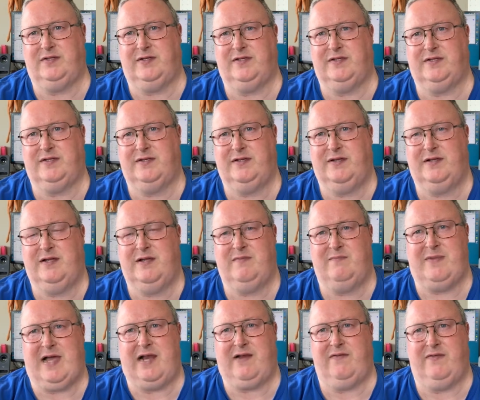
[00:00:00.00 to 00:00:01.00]
It's
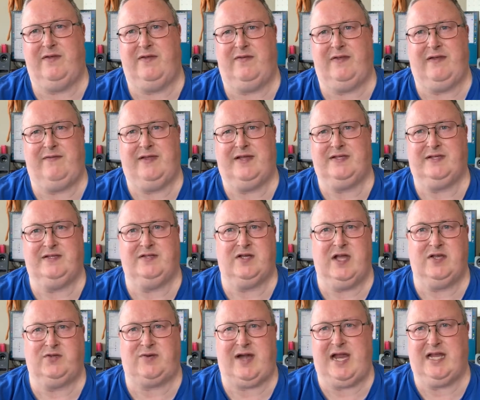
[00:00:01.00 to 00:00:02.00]
part of the thing that
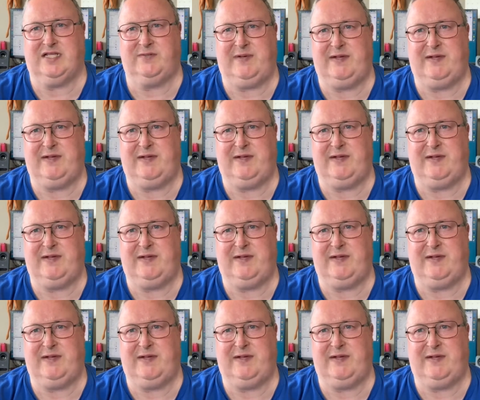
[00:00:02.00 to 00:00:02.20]
attracts